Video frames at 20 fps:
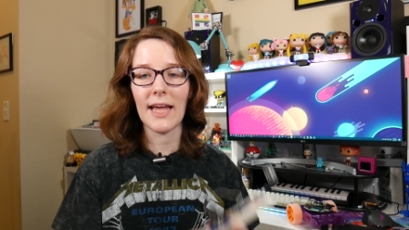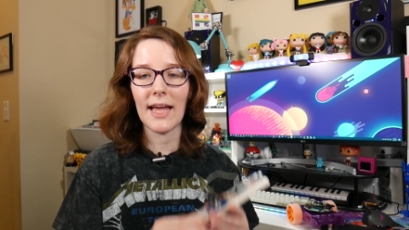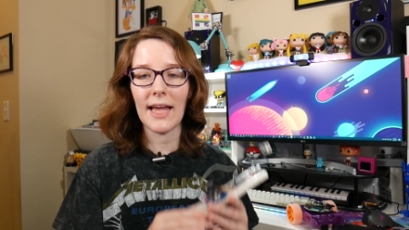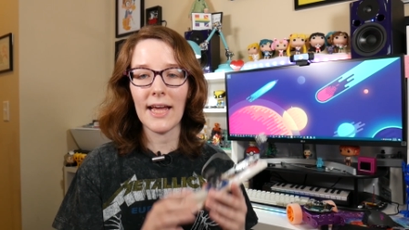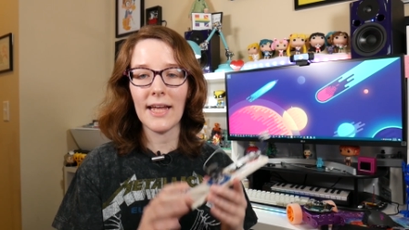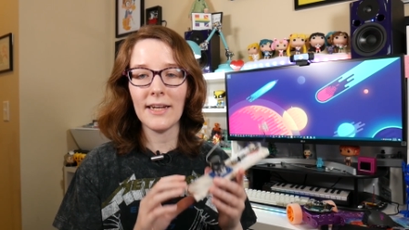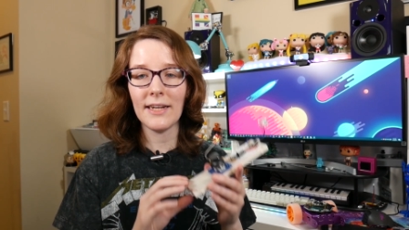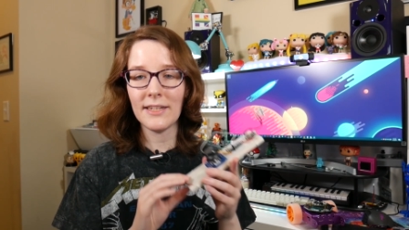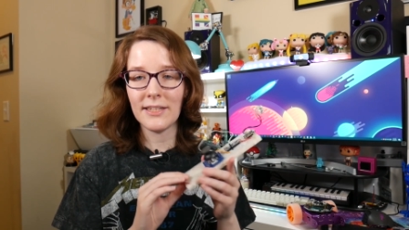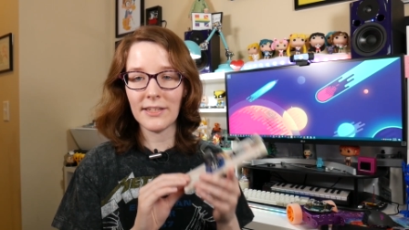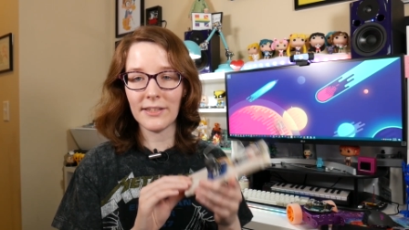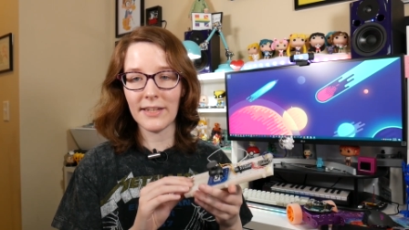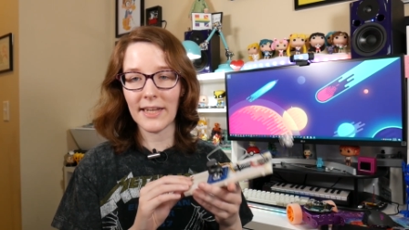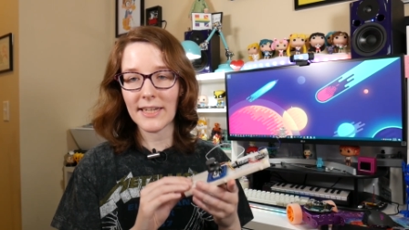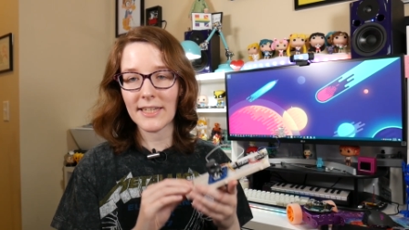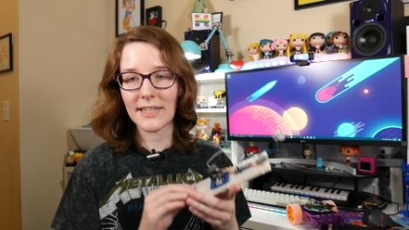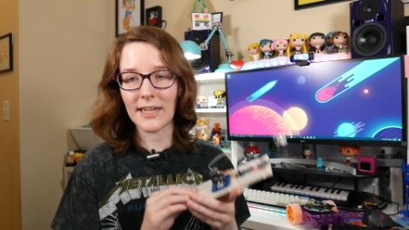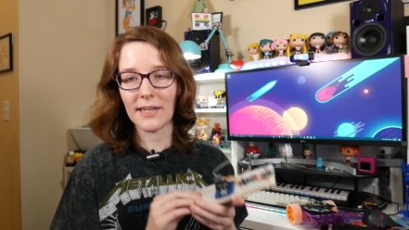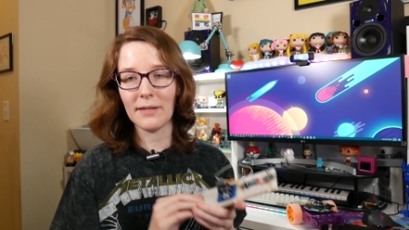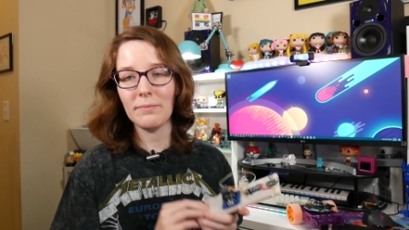And until
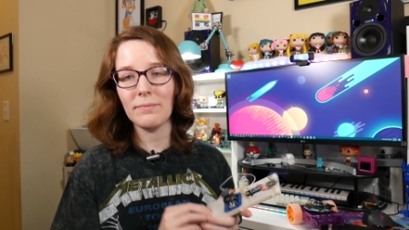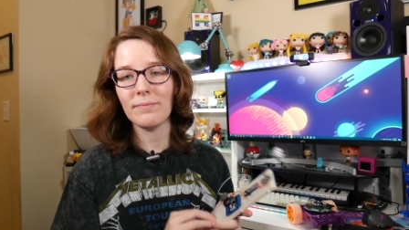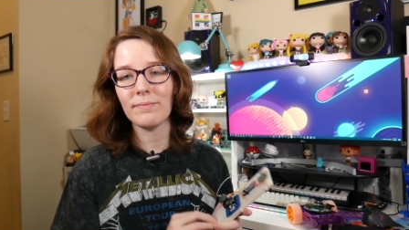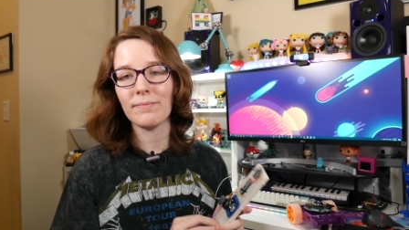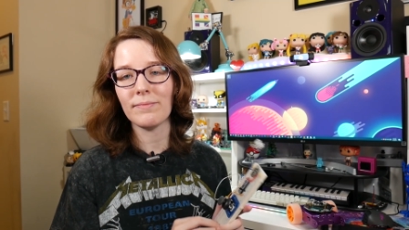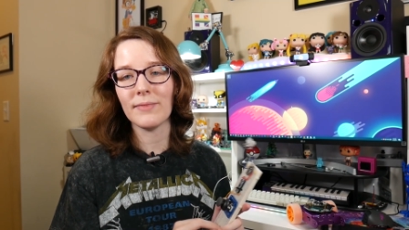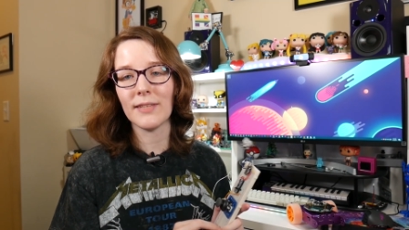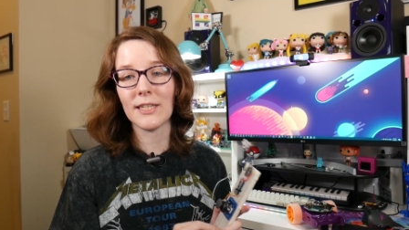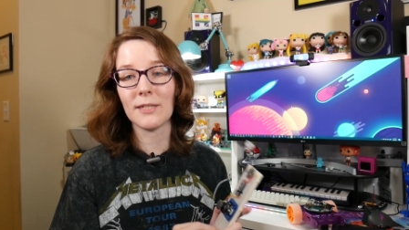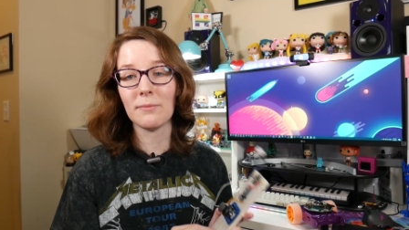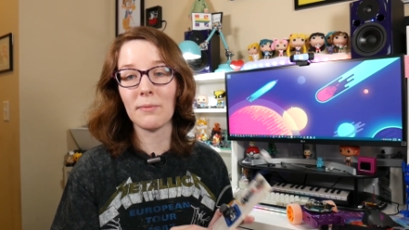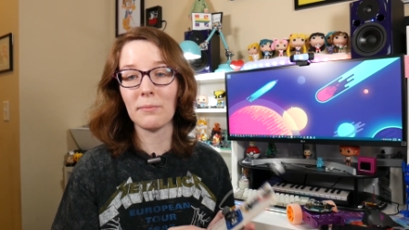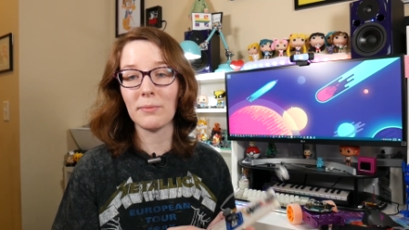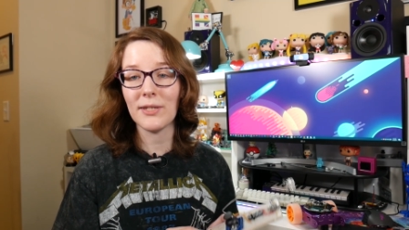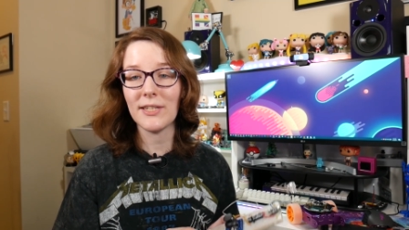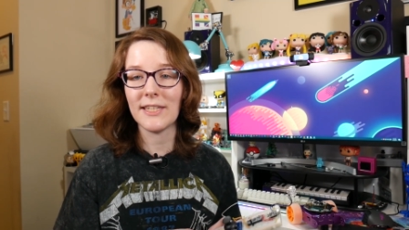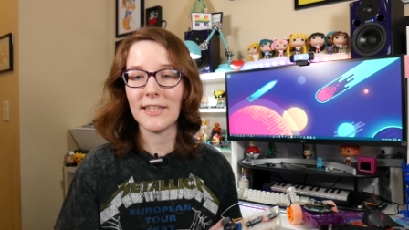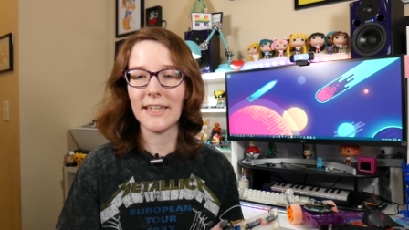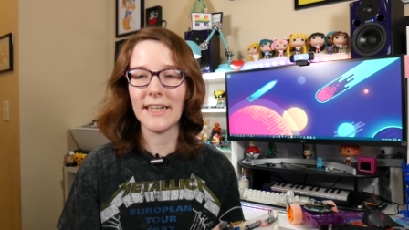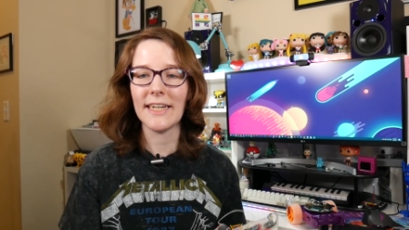next time, this has been
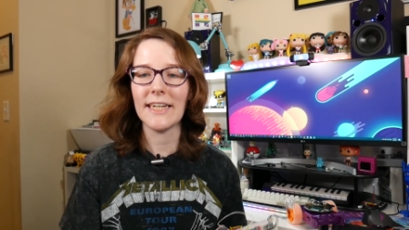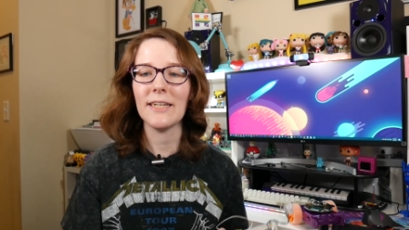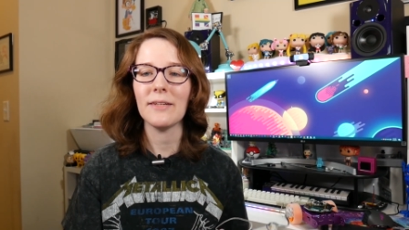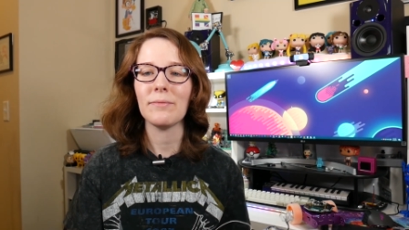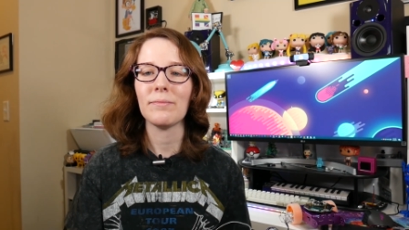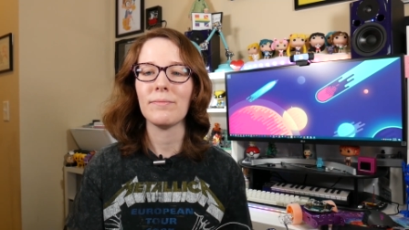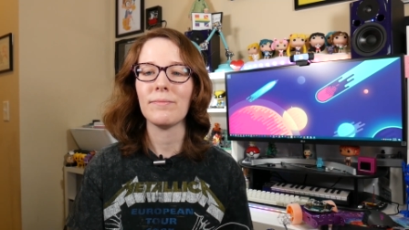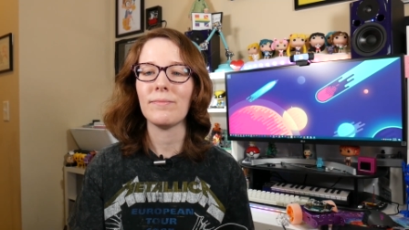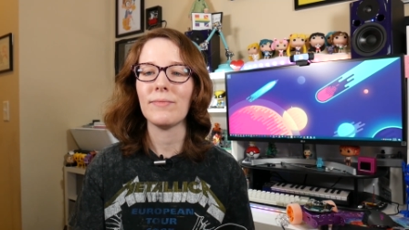Blitz City